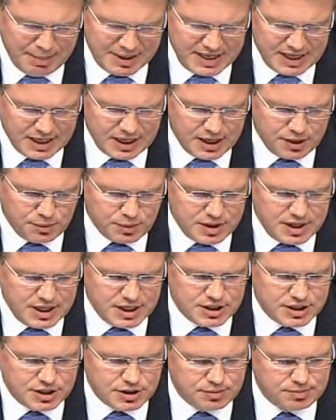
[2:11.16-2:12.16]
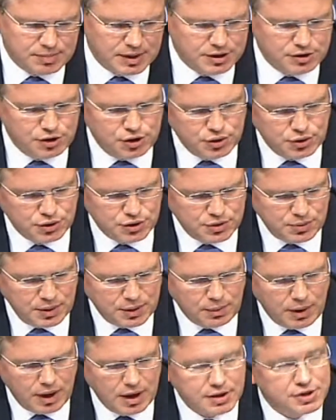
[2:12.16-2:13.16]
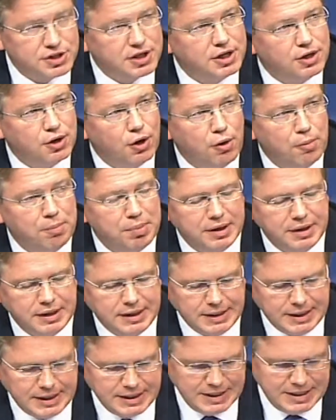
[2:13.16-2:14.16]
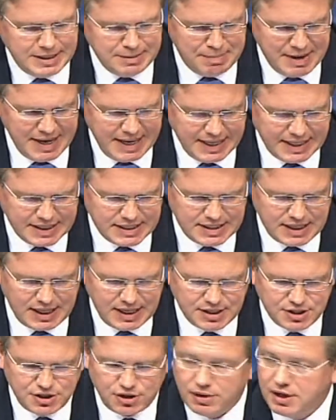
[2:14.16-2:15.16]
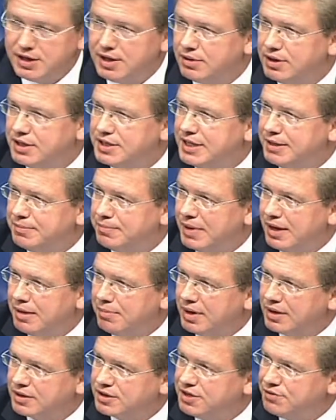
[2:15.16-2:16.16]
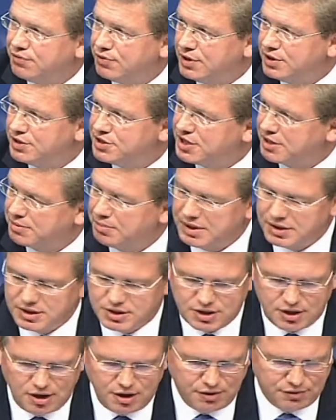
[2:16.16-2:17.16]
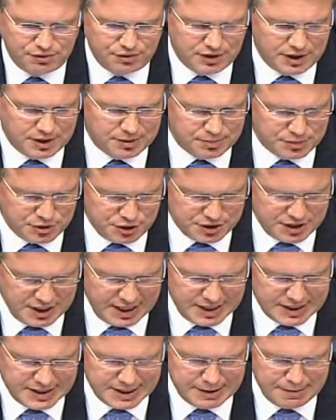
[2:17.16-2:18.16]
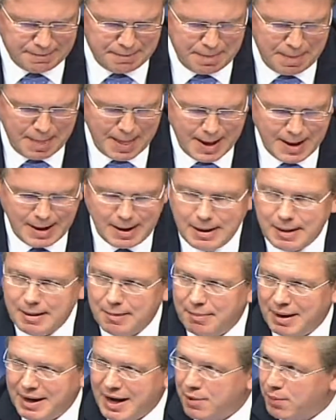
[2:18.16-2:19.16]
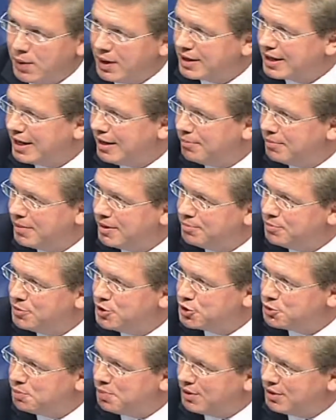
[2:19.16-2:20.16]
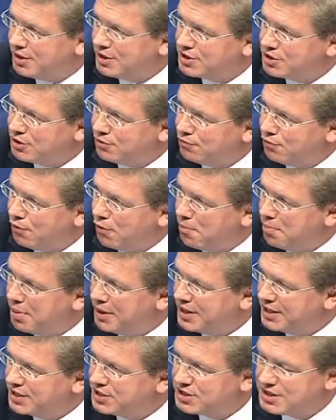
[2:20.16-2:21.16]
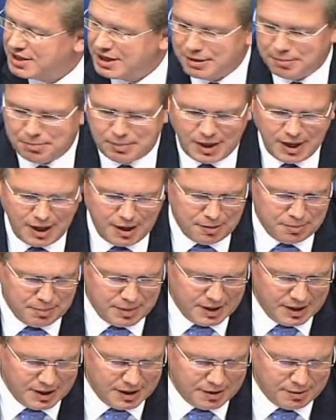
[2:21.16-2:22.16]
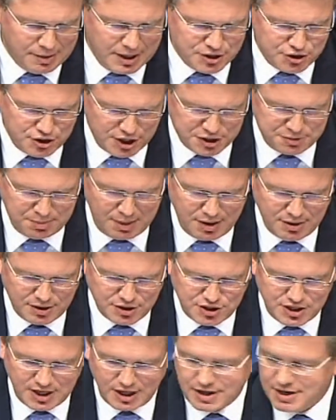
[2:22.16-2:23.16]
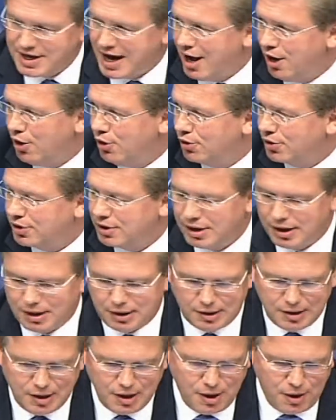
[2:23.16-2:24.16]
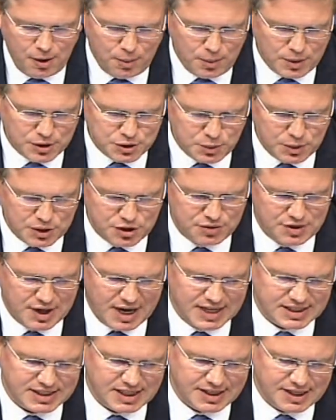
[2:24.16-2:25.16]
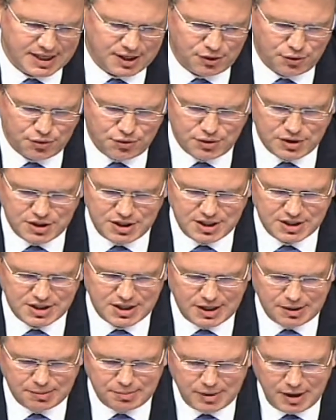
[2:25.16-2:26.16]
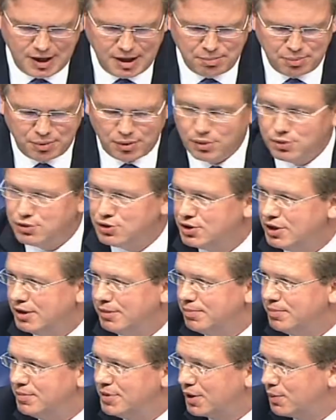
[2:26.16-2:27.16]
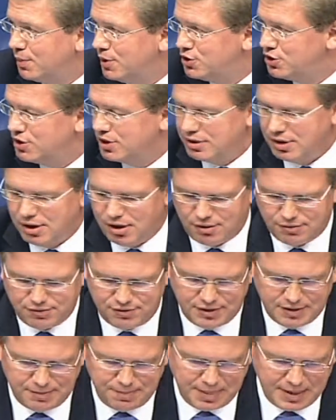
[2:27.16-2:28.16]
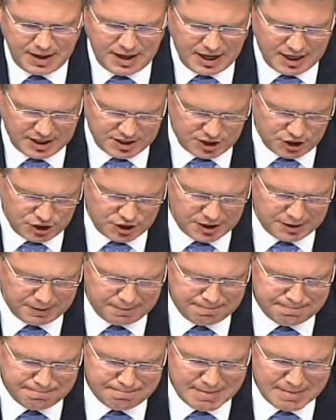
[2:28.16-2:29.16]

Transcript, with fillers: But dealing with these issues requires an open debate and solidarity among different segments of uh, society. But I welcome the spirit of openness uh, um, uh, and transparency and dialogue uh, with which the Icelandic authorities uh, approach uh, the question of accession.